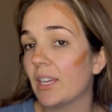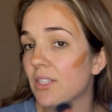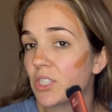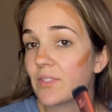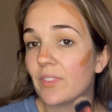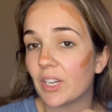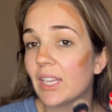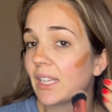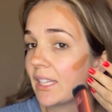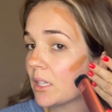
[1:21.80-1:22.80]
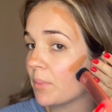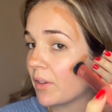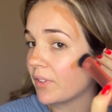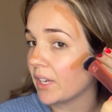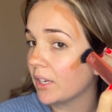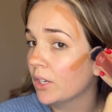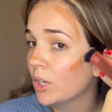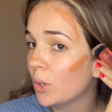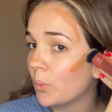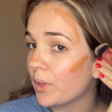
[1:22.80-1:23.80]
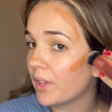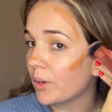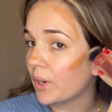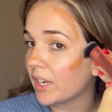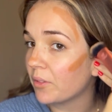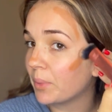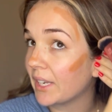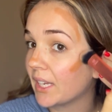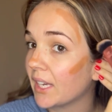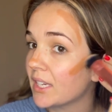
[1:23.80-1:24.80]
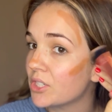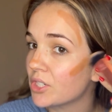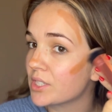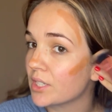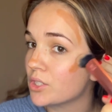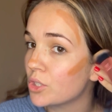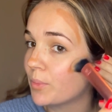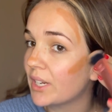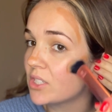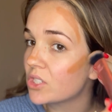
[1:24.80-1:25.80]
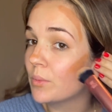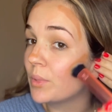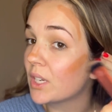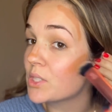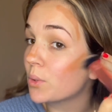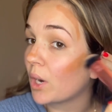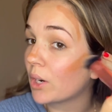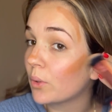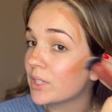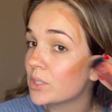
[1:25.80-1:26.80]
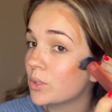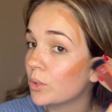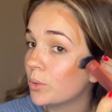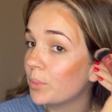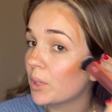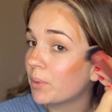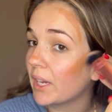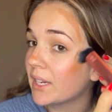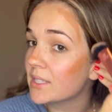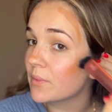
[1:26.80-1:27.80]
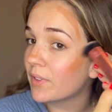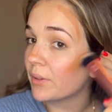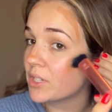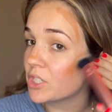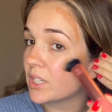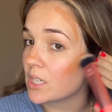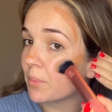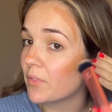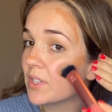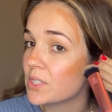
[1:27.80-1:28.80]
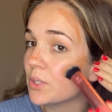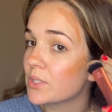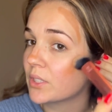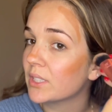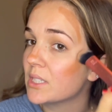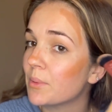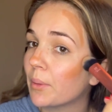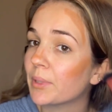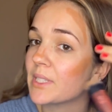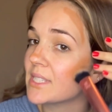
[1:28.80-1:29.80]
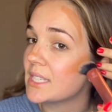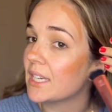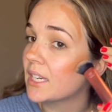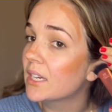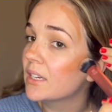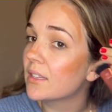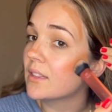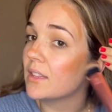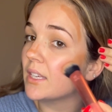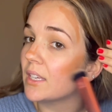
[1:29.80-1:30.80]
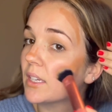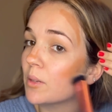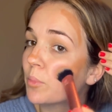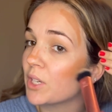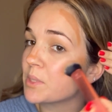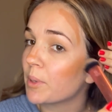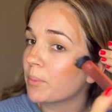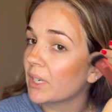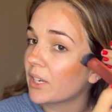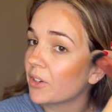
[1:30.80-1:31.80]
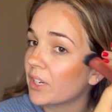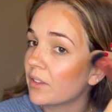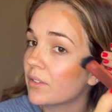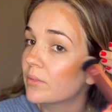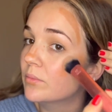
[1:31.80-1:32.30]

and just very lightly buff it in without kind of blending it into your skin too much, because you are going to be applying some foundation on top of it, so you still need to be able to see the bronze pigment underneath.